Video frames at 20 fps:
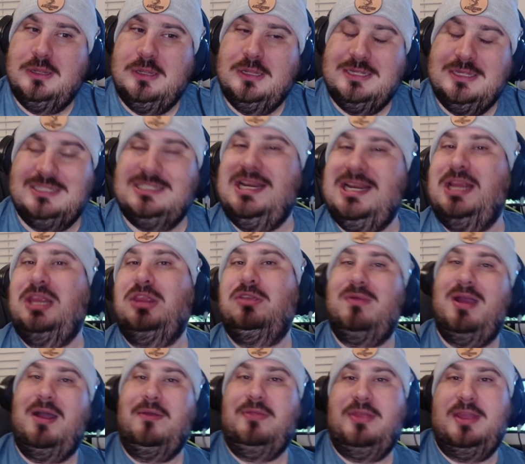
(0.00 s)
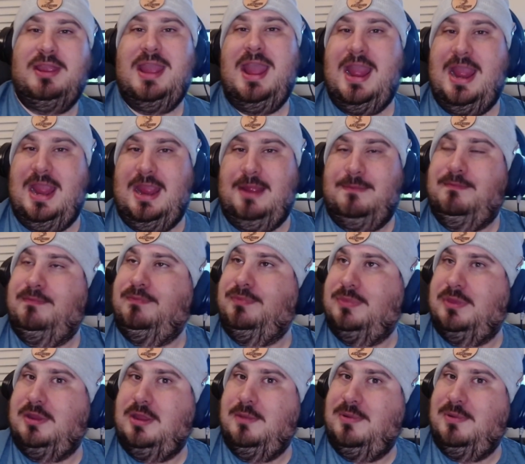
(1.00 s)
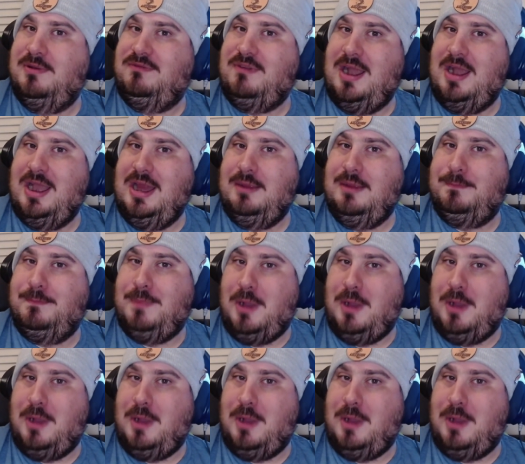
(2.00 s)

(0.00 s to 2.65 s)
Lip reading: See, throughout the game, you've been fighting